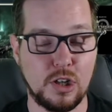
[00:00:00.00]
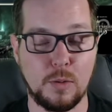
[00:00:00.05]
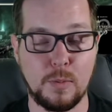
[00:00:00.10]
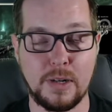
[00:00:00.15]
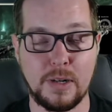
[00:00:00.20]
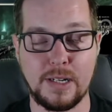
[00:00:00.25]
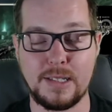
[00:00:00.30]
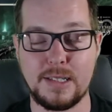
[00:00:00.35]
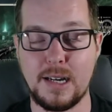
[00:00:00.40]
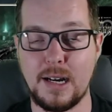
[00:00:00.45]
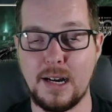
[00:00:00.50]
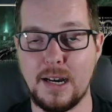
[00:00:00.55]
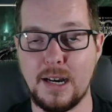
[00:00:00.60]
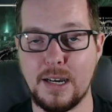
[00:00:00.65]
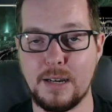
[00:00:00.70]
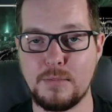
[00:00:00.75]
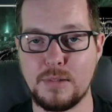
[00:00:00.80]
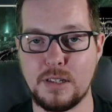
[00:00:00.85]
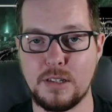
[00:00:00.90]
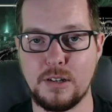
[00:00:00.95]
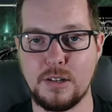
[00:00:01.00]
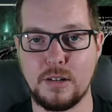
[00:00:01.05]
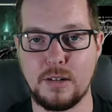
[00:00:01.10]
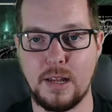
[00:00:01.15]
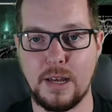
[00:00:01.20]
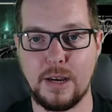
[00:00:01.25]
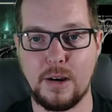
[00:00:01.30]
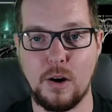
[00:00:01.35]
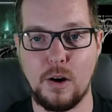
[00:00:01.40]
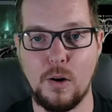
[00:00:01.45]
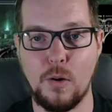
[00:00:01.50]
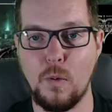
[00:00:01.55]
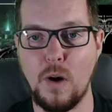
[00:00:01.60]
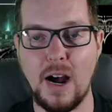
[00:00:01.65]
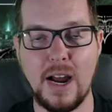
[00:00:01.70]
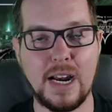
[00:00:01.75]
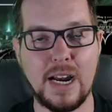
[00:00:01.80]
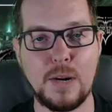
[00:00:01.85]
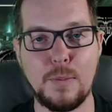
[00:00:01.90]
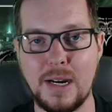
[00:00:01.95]
many times and you're like, oh,
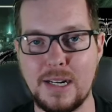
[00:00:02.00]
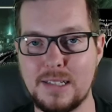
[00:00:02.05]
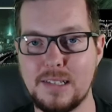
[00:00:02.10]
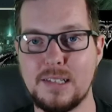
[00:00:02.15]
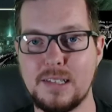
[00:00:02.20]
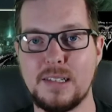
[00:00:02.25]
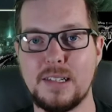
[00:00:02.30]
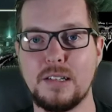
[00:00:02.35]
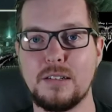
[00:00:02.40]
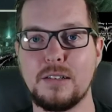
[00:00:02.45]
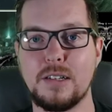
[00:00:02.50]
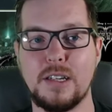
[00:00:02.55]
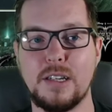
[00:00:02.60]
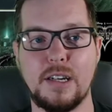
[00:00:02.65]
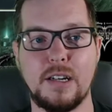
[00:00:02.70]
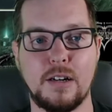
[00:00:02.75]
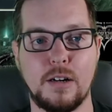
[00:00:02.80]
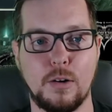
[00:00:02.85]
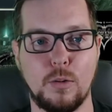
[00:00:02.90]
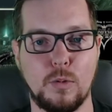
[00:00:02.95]
why am I still here?